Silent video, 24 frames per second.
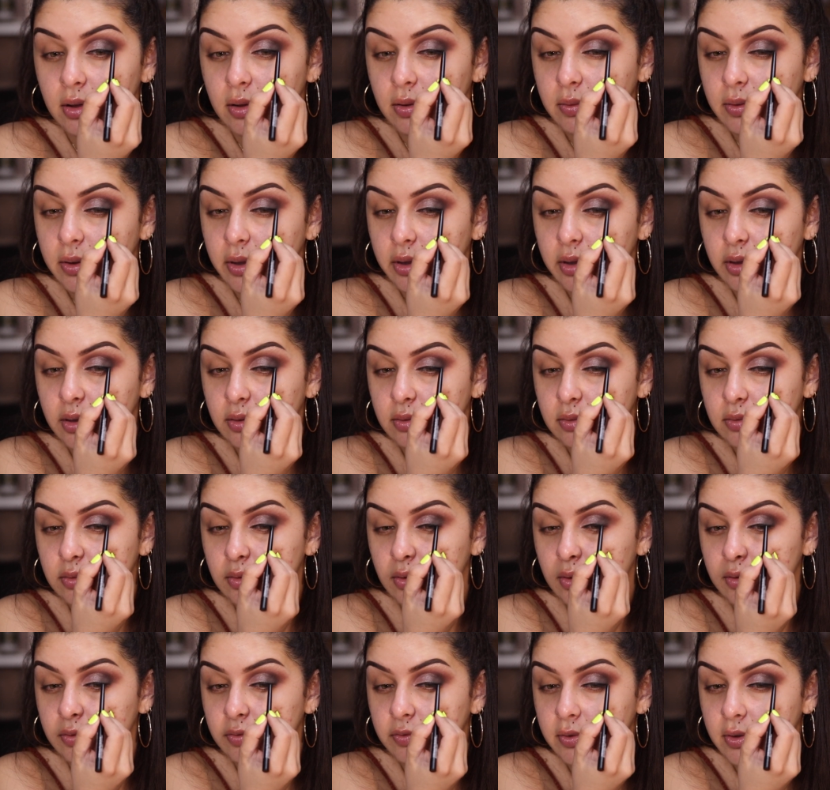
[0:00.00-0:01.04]
okay,
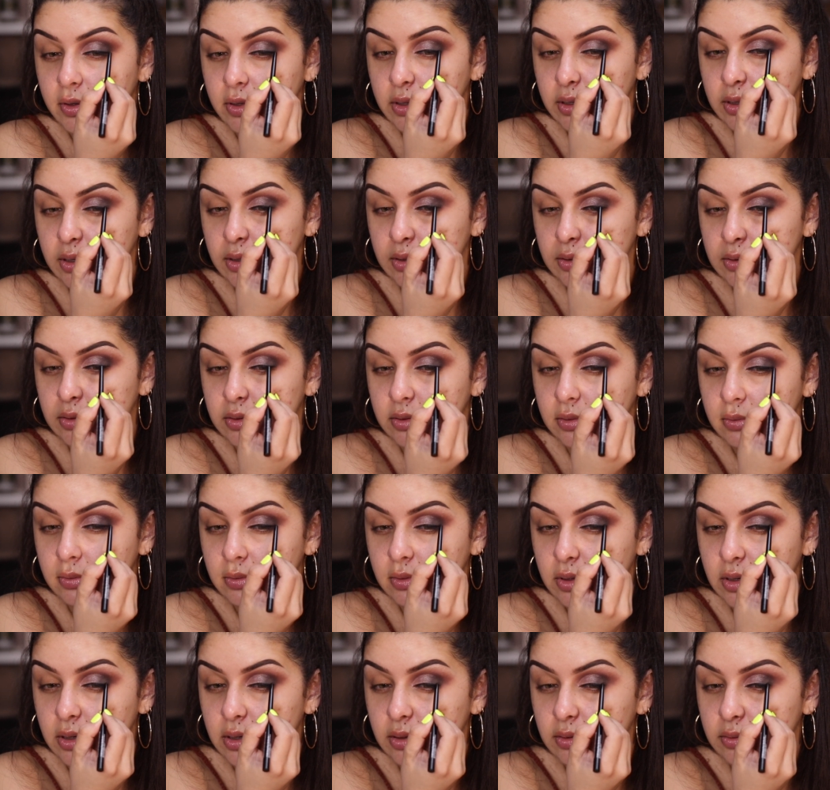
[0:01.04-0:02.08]
so I feel like I do
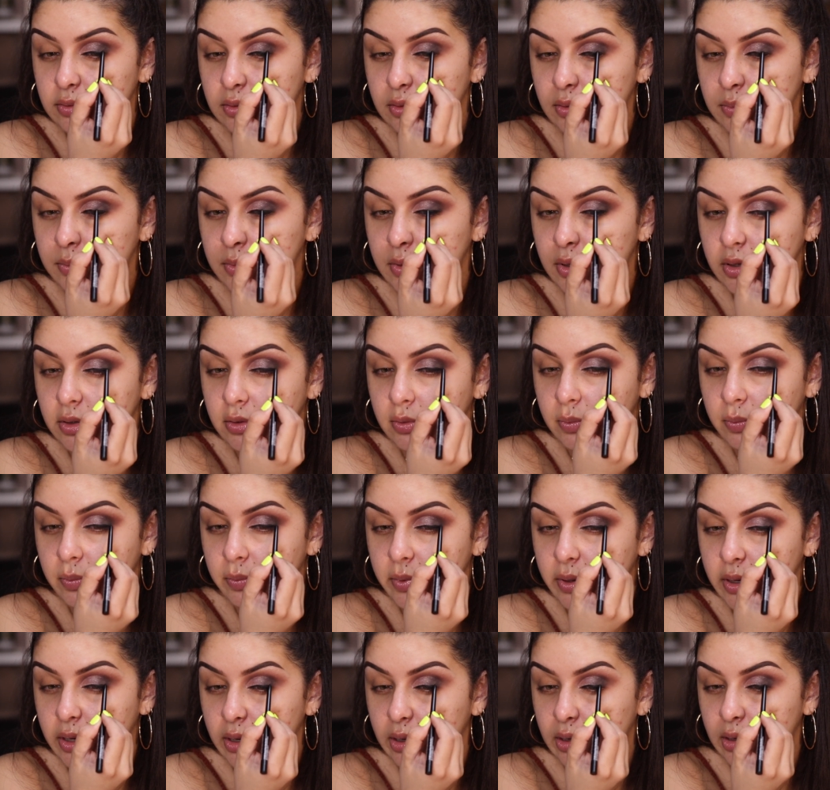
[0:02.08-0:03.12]
need some kind of
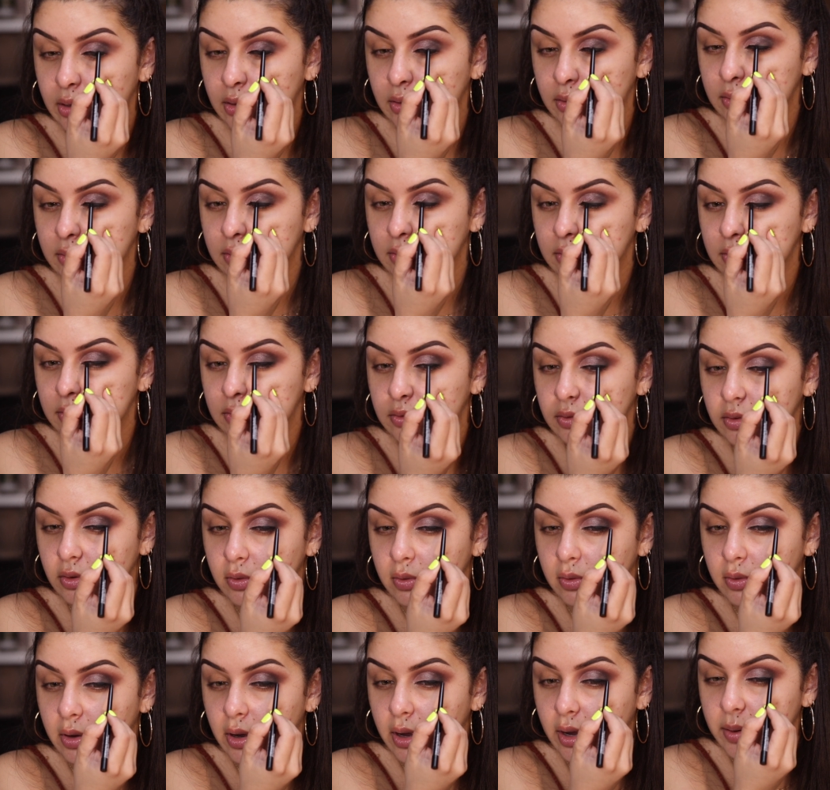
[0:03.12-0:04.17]
wing,
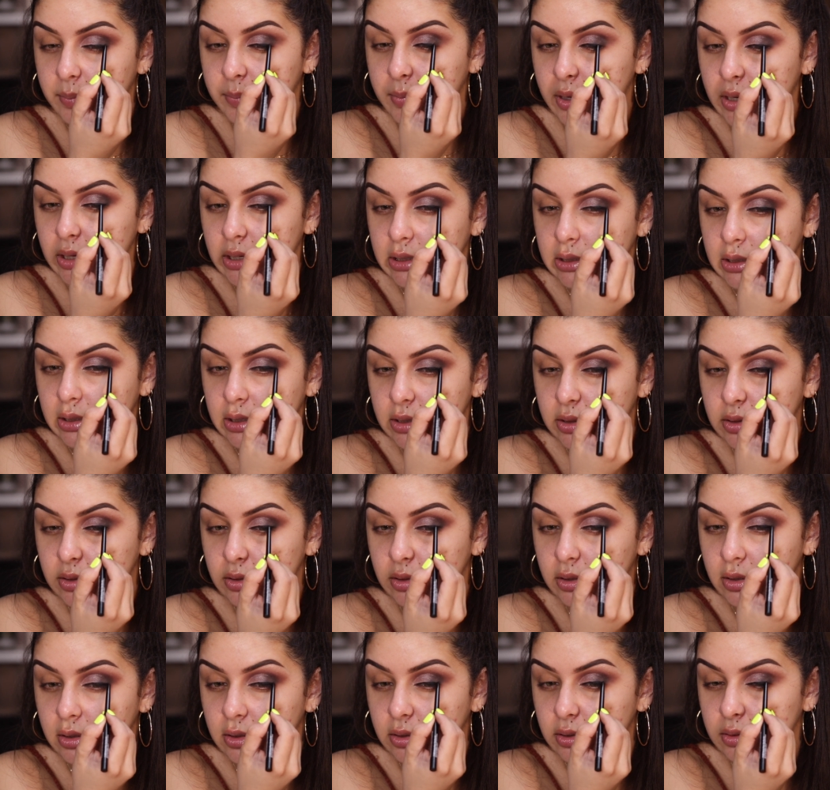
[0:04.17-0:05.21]
so I might
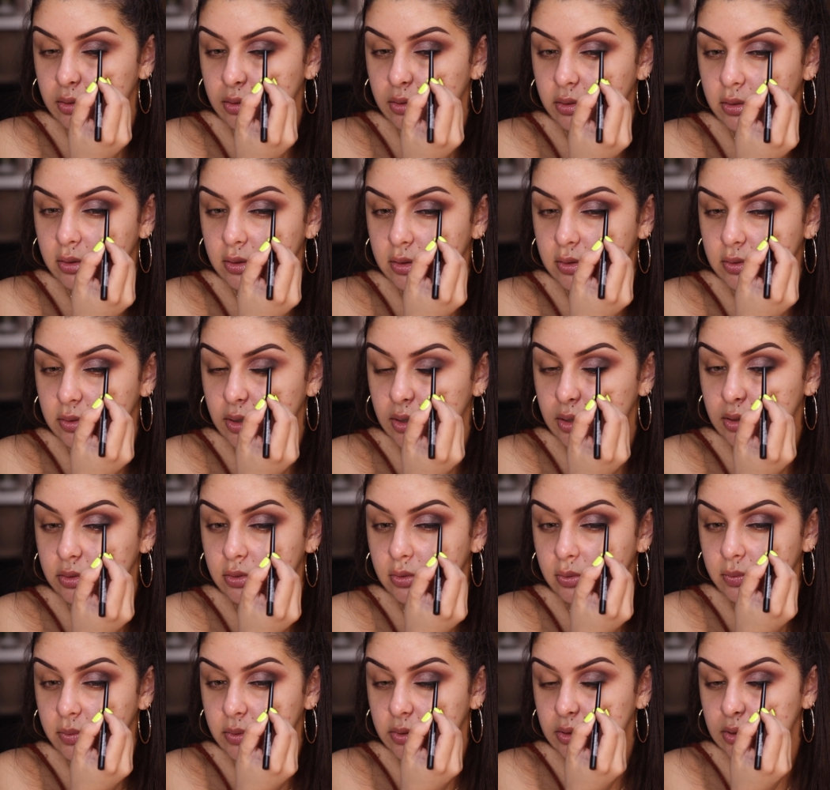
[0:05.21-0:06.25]
either try to
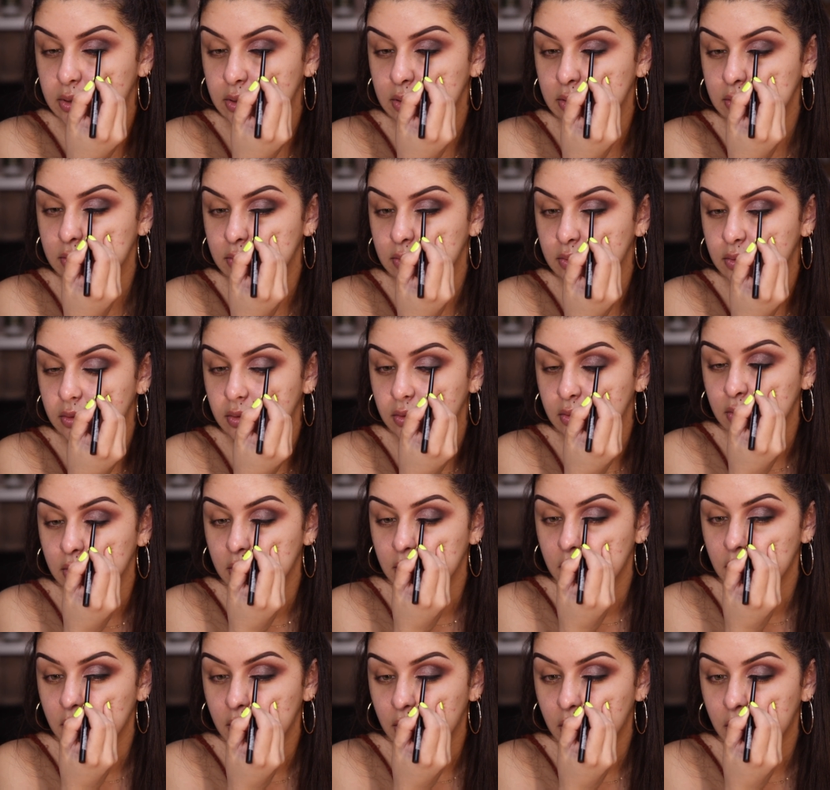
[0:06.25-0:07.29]
do it with this,
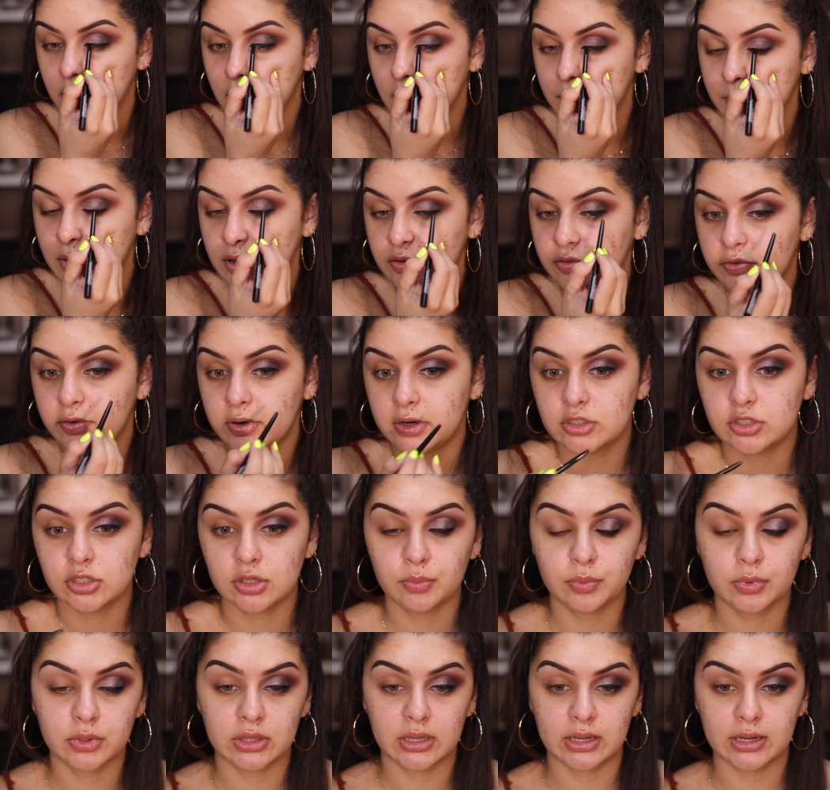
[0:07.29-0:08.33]
or I might finish
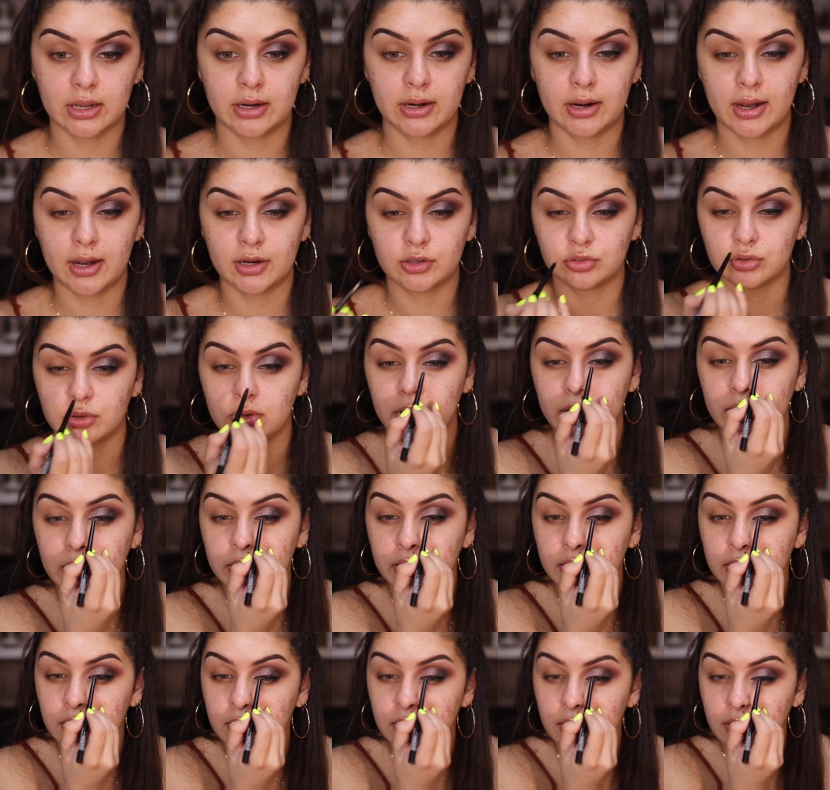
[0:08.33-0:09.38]
it with like an actual
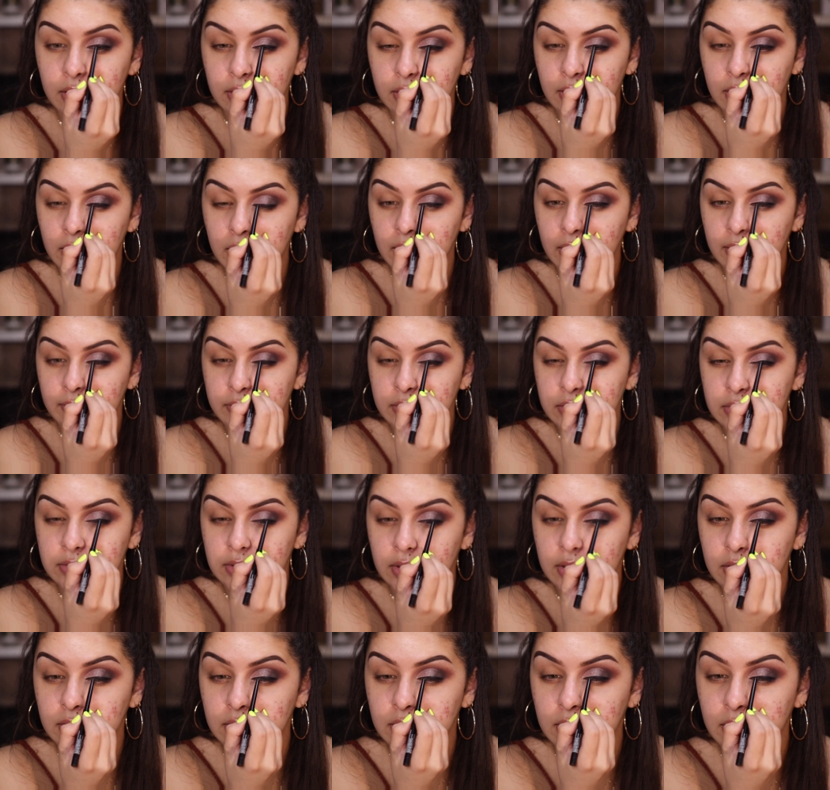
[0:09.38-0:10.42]
eyeliner. I haven't
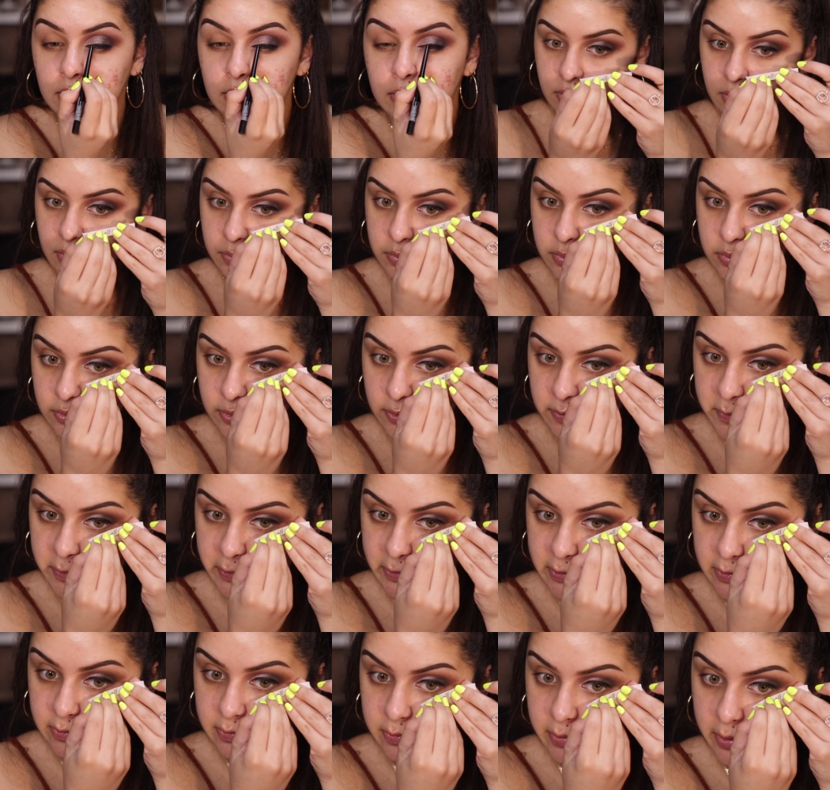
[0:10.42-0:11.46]
decided yet. I'm just gonna
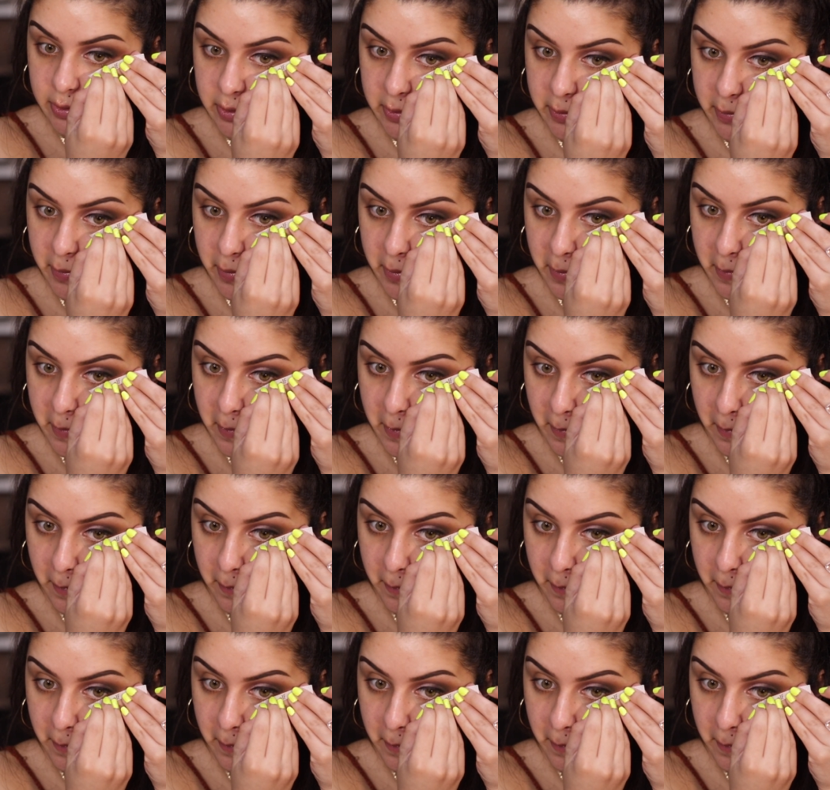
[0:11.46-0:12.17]
put this right here.